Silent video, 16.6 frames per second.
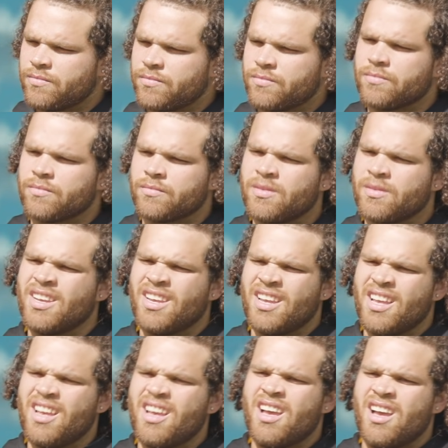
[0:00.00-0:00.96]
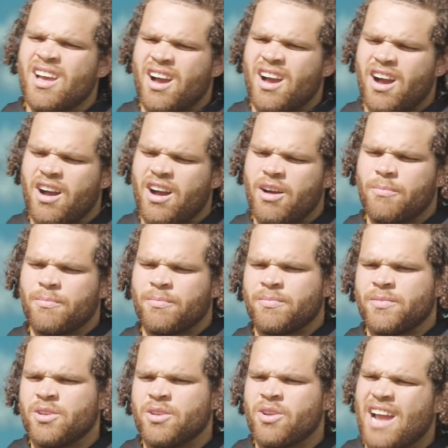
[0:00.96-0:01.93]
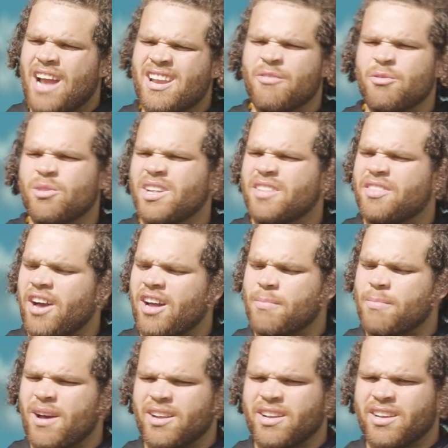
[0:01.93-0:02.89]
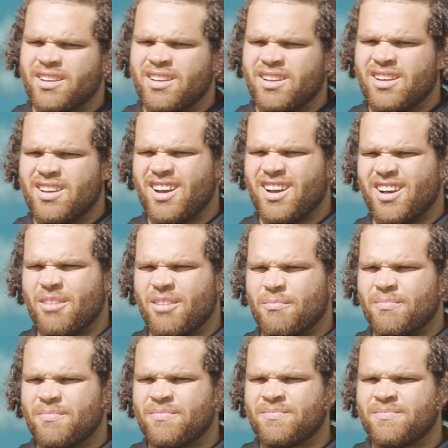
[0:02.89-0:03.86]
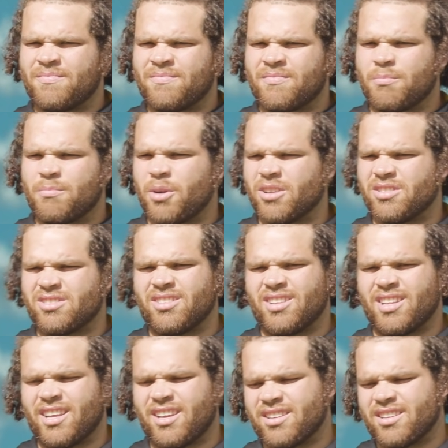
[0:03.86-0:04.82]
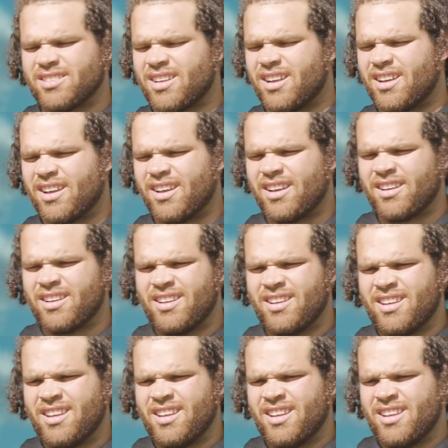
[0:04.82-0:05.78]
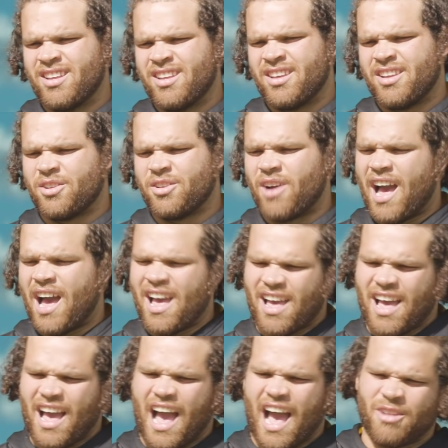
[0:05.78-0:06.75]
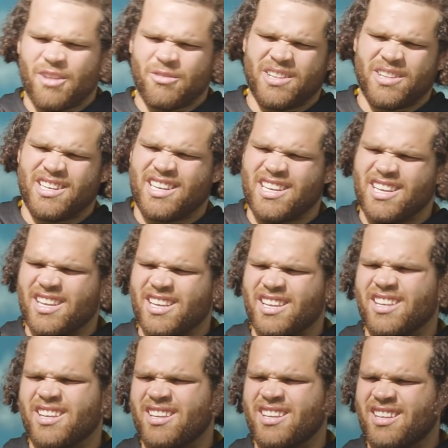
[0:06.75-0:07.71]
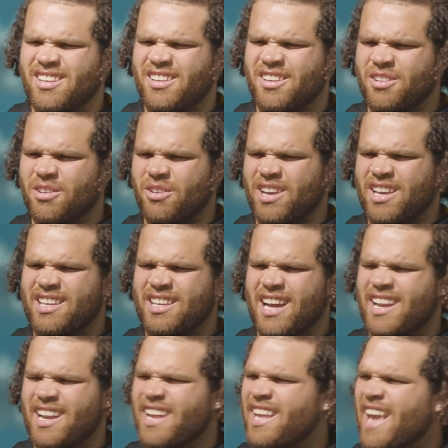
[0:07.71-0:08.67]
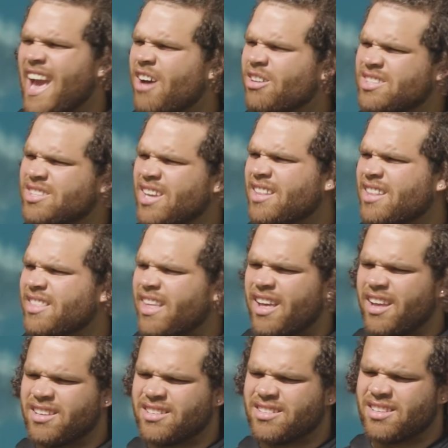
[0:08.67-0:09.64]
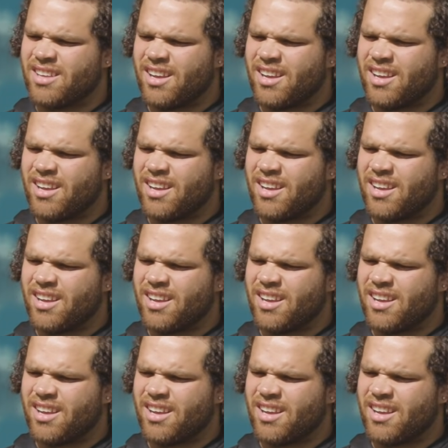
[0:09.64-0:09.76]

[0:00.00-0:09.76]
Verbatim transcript: for mm-hmm. the line? Or um, you know, I never really thought about it um, personally because uh, you know, I I don't really need you know, kind of any outside things,